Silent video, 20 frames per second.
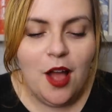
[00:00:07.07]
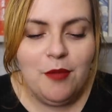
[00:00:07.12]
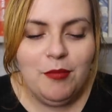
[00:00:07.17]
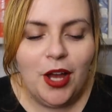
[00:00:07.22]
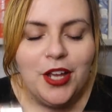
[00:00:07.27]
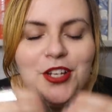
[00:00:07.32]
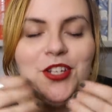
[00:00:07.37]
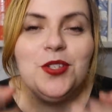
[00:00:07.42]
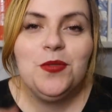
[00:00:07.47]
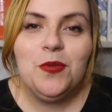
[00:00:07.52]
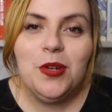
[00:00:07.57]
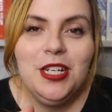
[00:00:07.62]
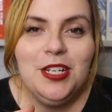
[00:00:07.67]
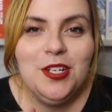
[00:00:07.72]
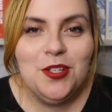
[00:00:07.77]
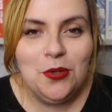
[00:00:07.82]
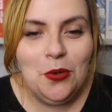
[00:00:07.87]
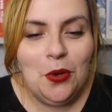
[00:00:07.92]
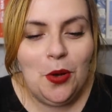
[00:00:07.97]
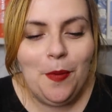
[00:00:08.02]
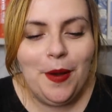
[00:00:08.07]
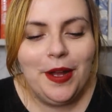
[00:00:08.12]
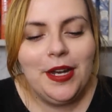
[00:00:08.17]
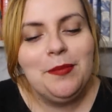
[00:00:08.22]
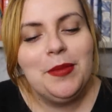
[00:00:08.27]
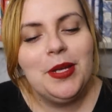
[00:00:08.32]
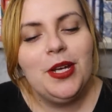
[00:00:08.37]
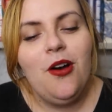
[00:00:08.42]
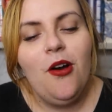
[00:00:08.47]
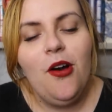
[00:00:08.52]
I just wanted to talk about
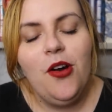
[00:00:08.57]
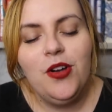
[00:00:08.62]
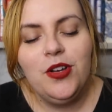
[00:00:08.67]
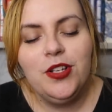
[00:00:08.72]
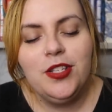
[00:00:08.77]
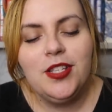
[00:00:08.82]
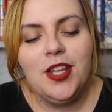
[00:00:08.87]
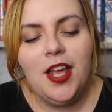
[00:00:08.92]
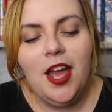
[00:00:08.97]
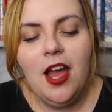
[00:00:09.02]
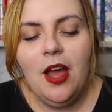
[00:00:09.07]
it because